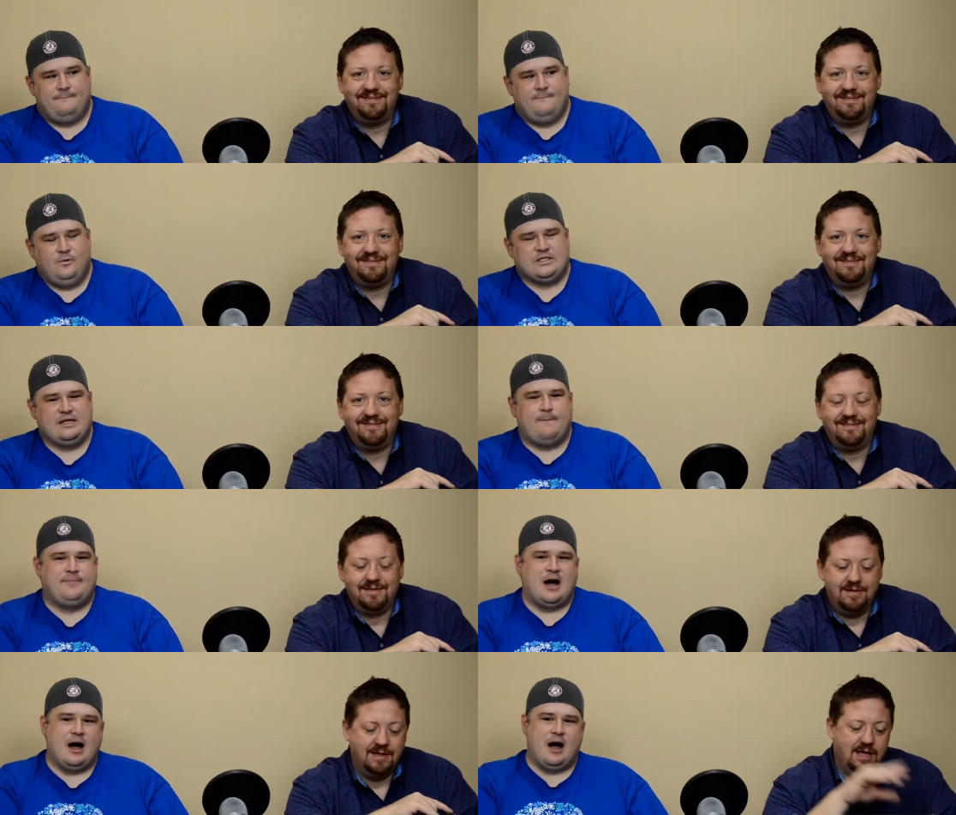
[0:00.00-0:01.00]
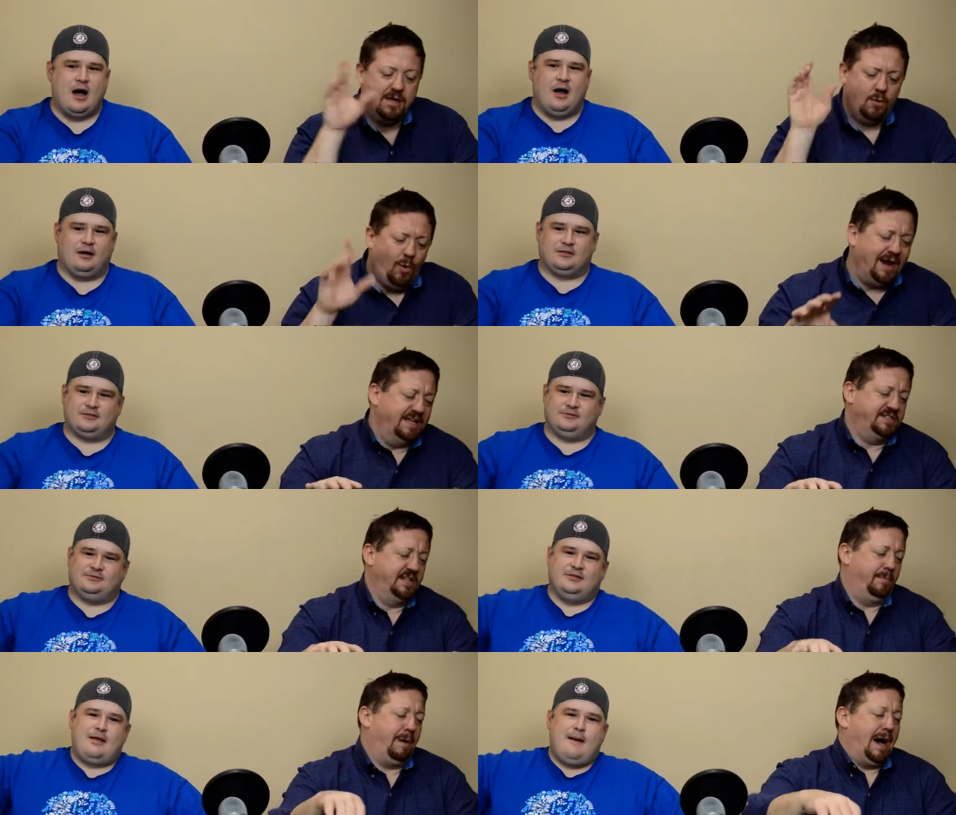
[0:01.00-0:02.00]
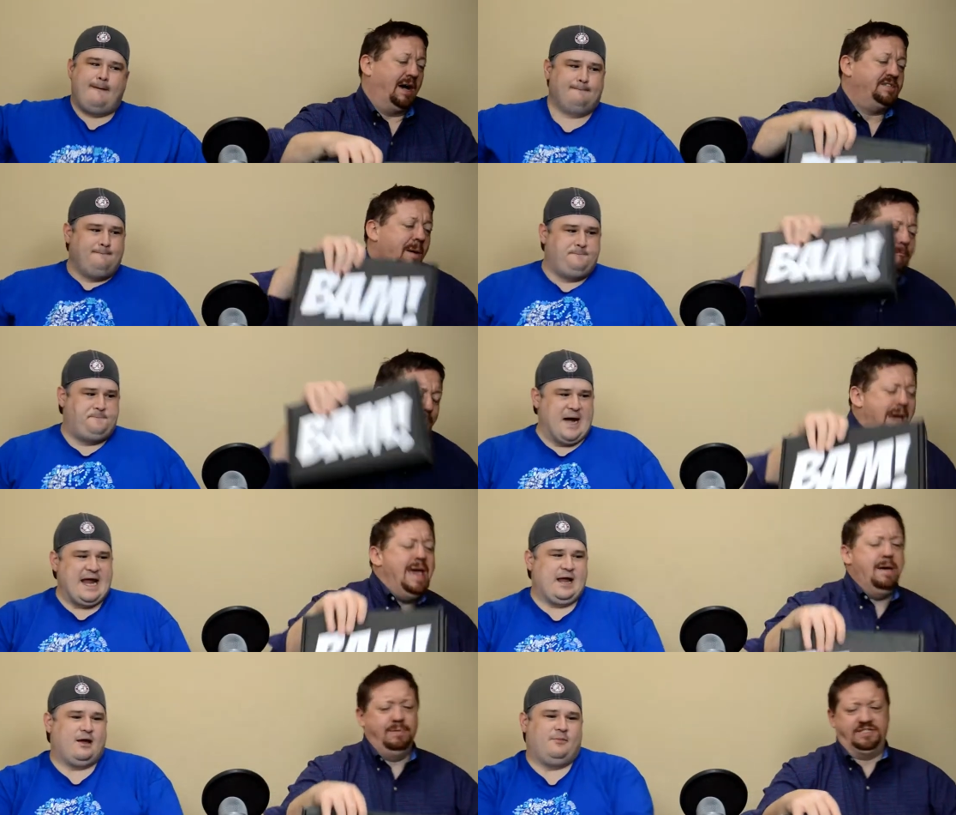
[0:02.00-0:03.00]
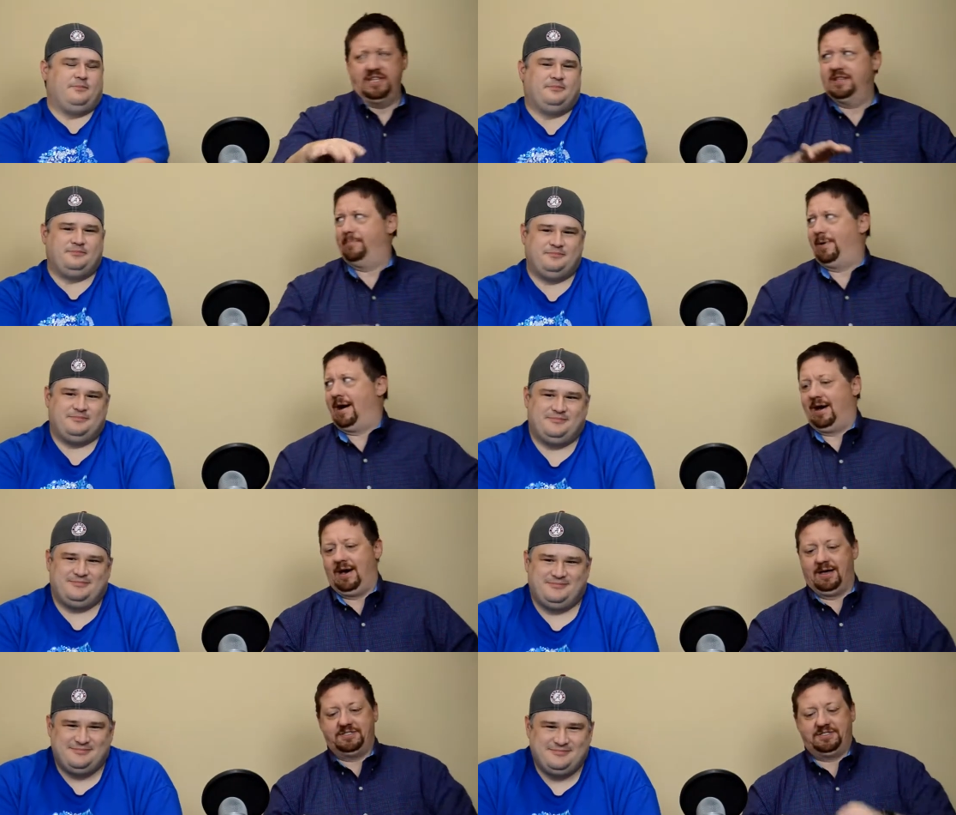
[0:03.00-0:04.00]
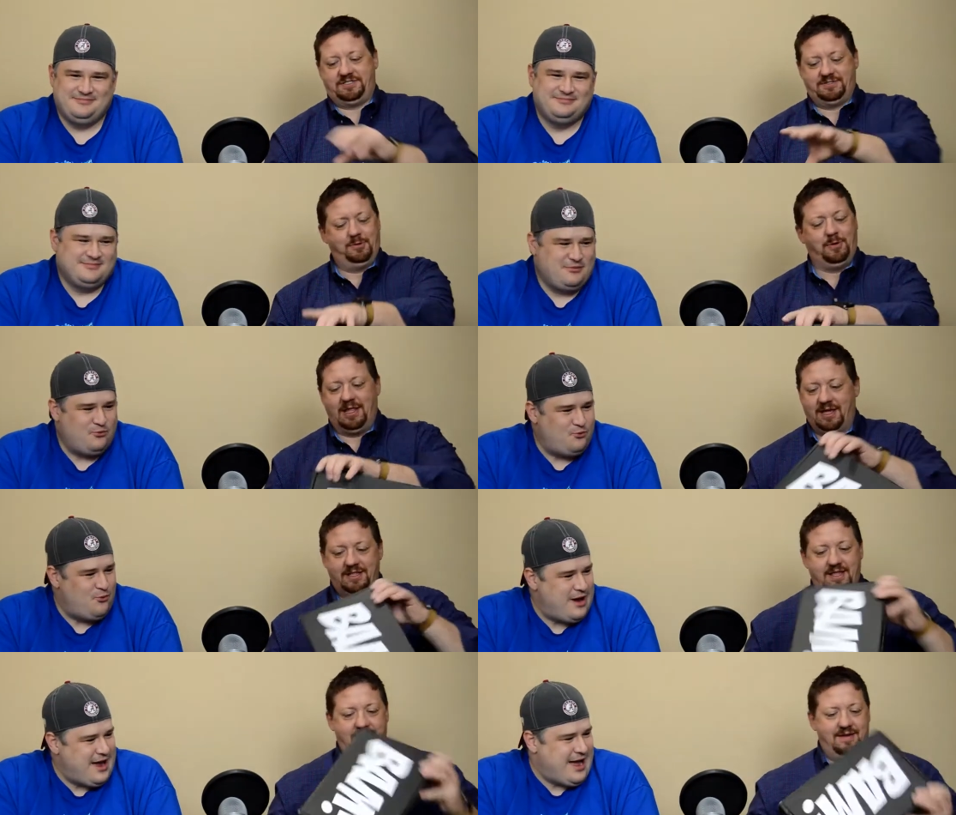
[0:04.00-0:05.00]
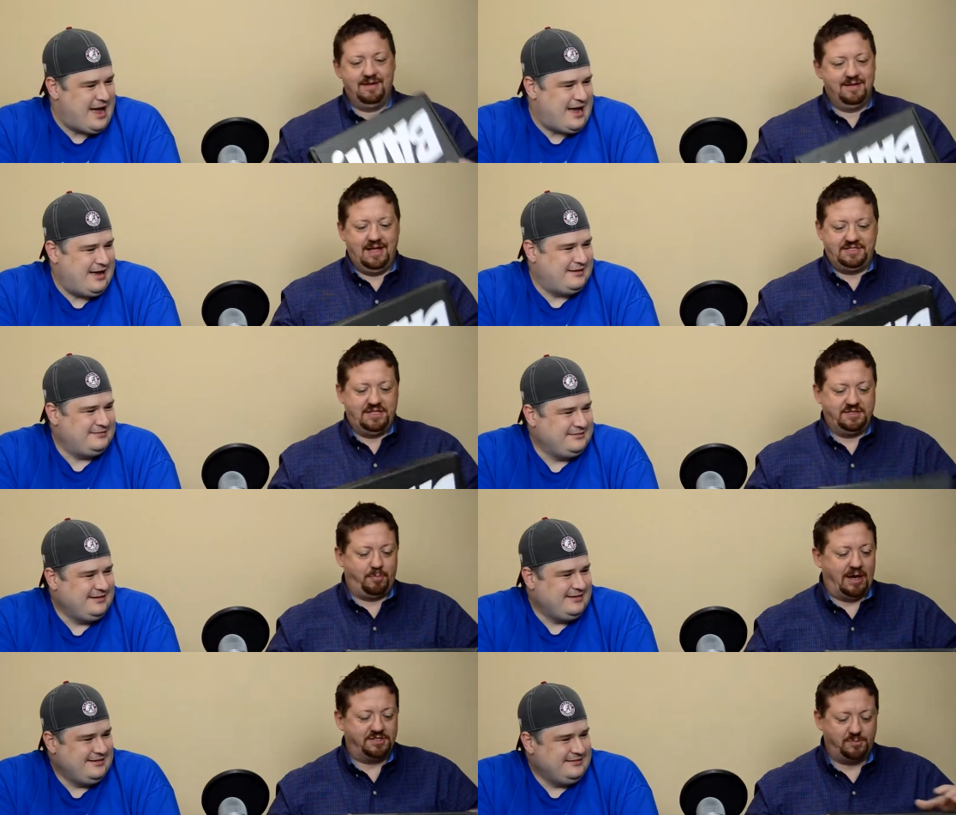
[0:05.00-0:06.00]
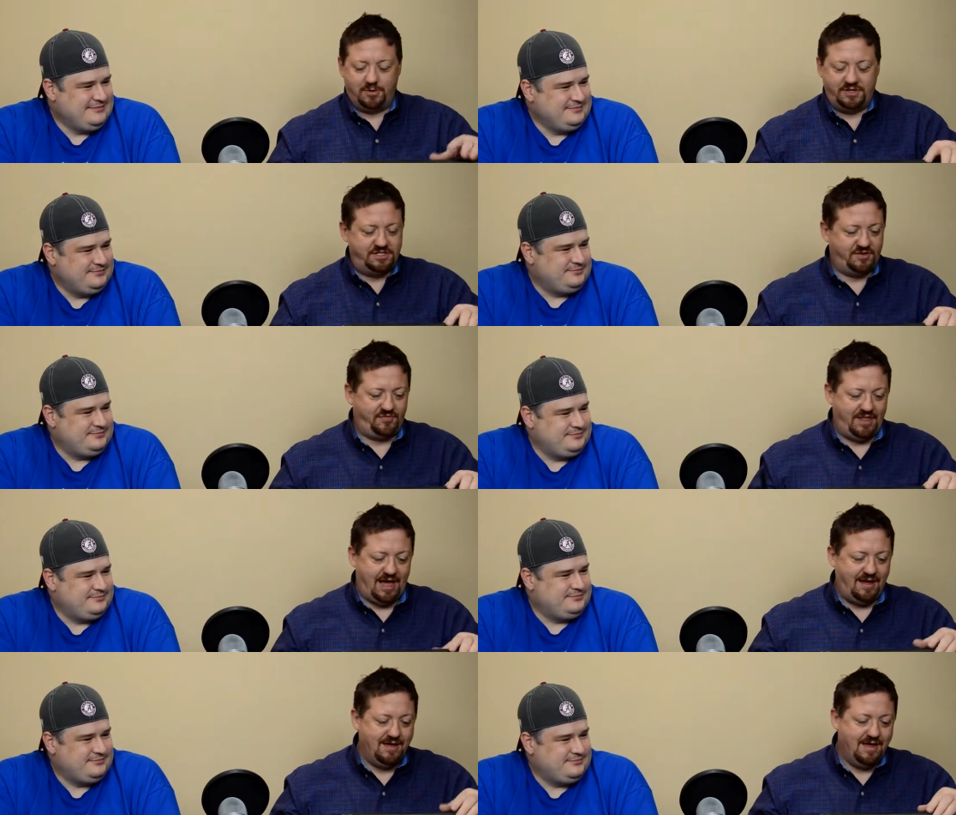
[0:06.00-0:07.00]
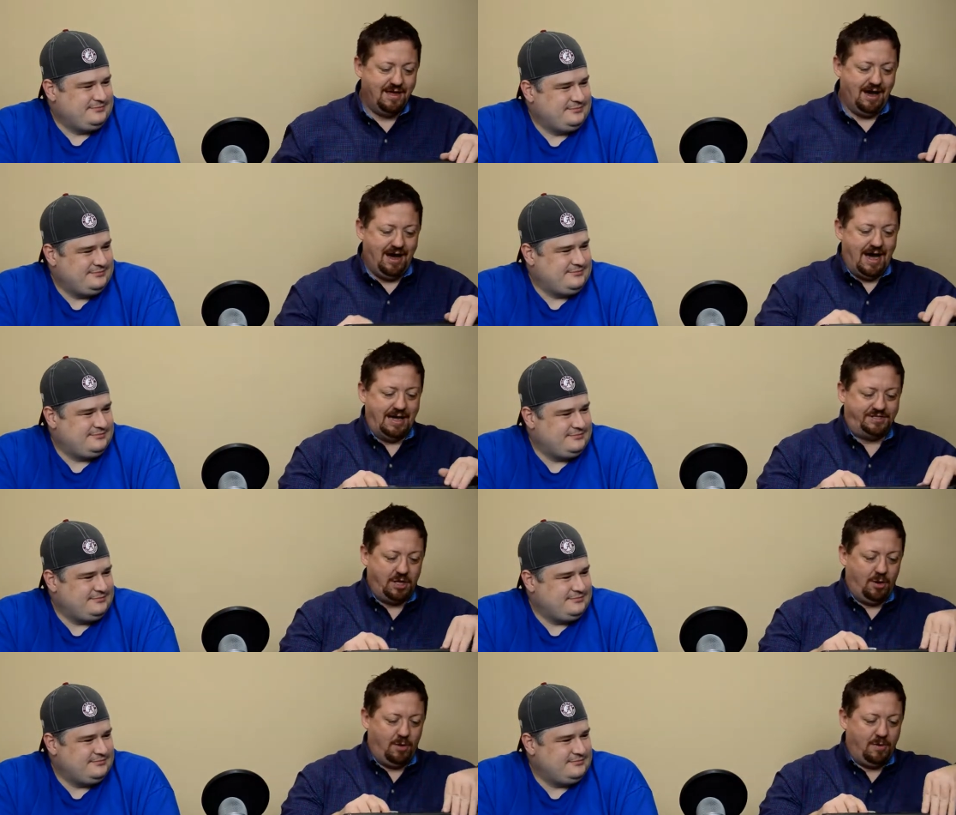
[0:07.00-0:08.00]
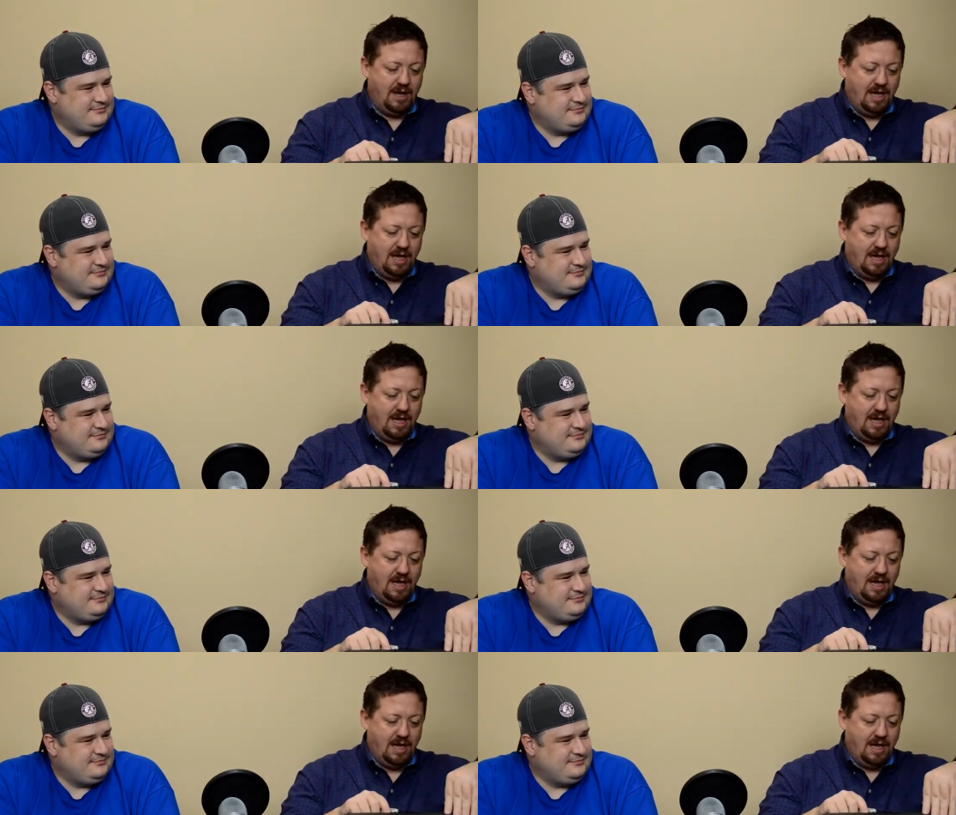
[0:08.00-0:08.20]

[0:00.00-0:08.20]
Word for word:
Speaker 1: What's in the box? What is in the box? Bam, Bam is in the box. Ooh, I like right. that. That's, this box is worth it just for that. All right, so